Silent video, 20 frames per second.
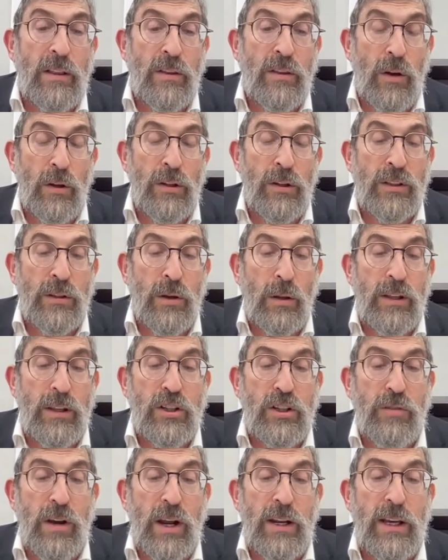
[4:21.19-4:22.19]
It's totally
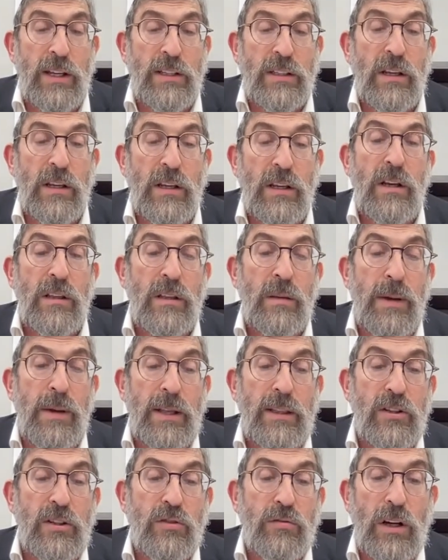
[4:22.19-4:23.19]
extraneous to
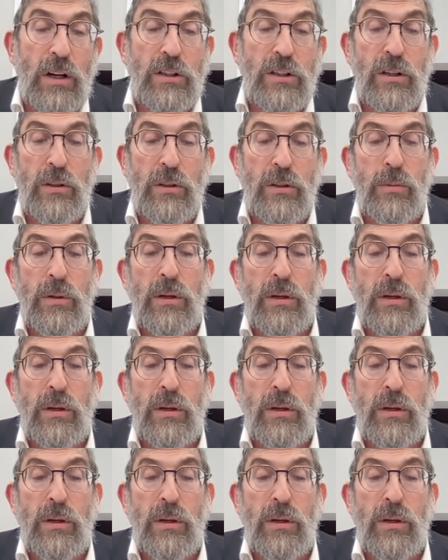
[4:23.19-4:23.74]
make this drasha to